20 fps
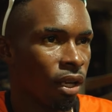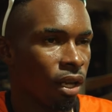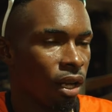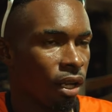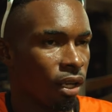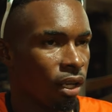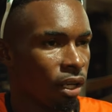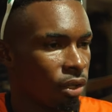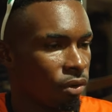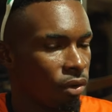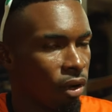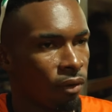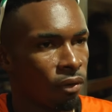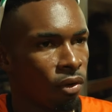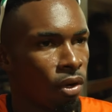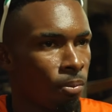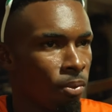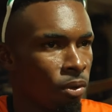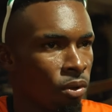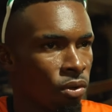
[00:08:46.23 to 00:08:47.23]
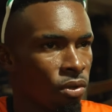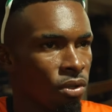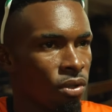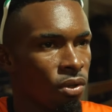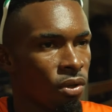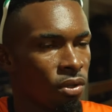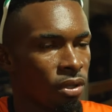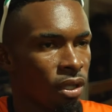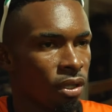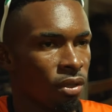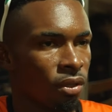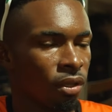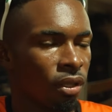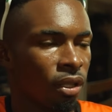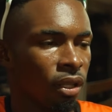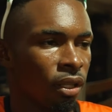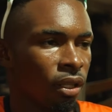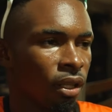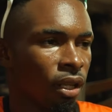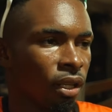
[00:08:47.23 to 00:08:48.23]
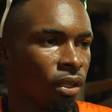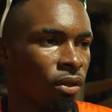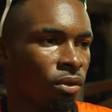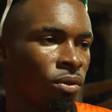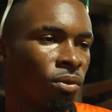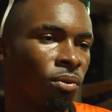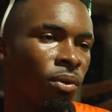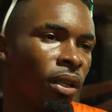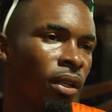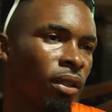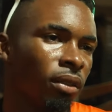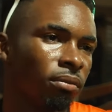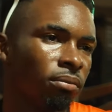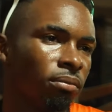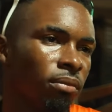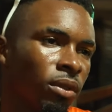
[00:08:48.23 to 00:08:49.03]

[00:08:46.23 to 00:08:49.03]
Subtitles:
and then you have a couple loose scores and you think that, oh, well,